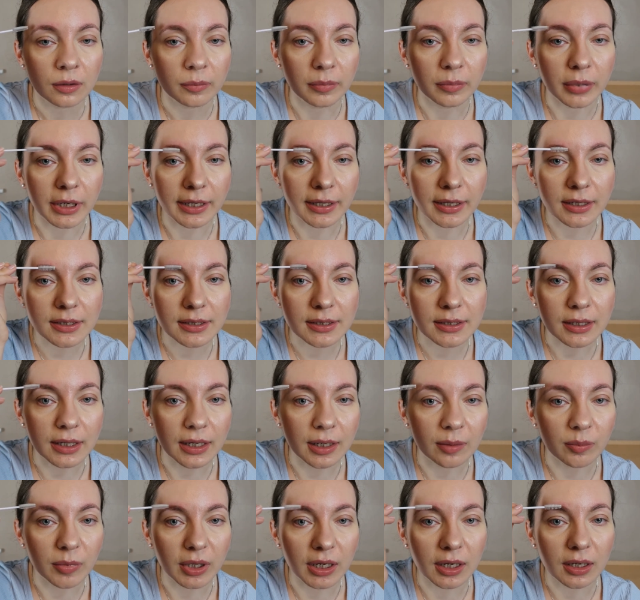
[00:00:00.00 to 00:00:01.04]
By this
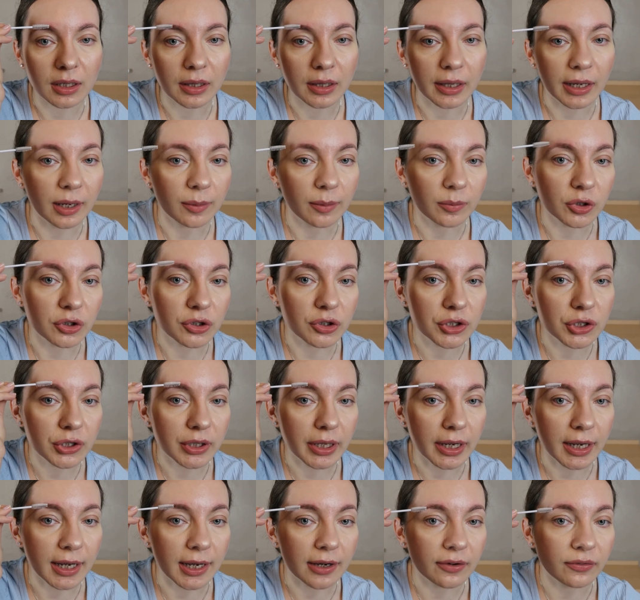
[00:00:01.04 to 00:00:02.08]
time they claim you should
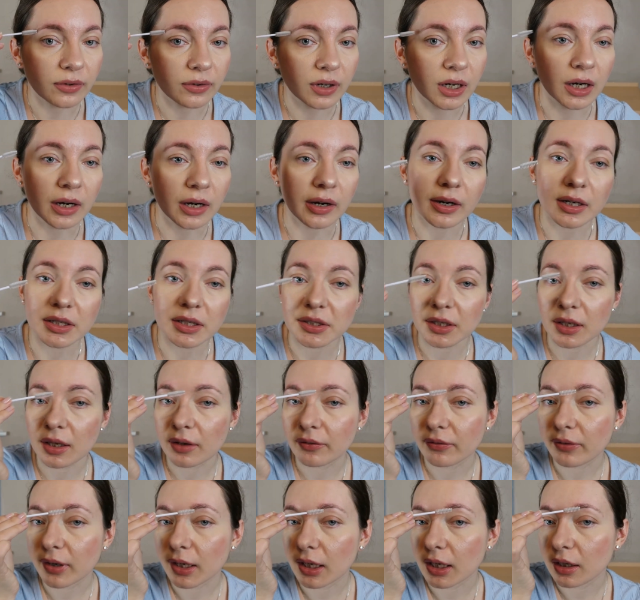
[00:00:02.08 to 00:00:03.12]
have Cara
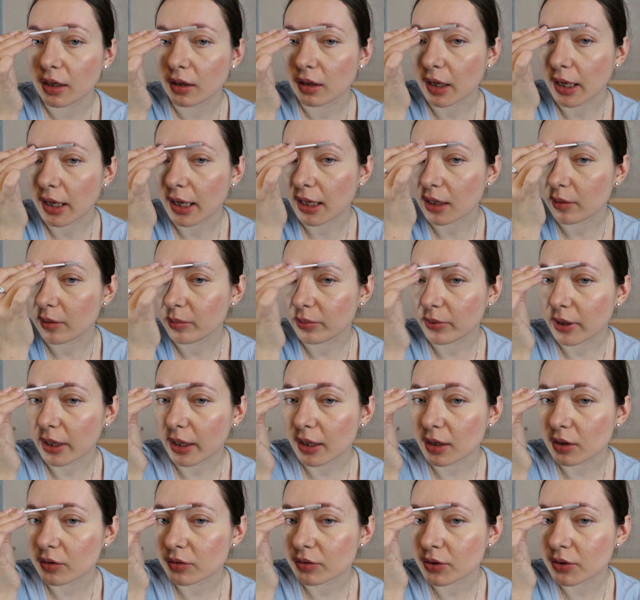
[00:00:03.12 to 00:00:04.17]
Delevingne
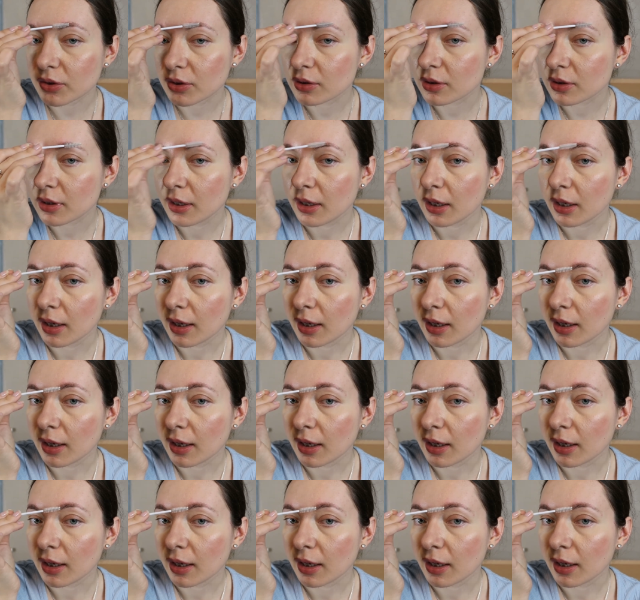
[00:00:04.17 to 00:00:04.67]
eyebrows.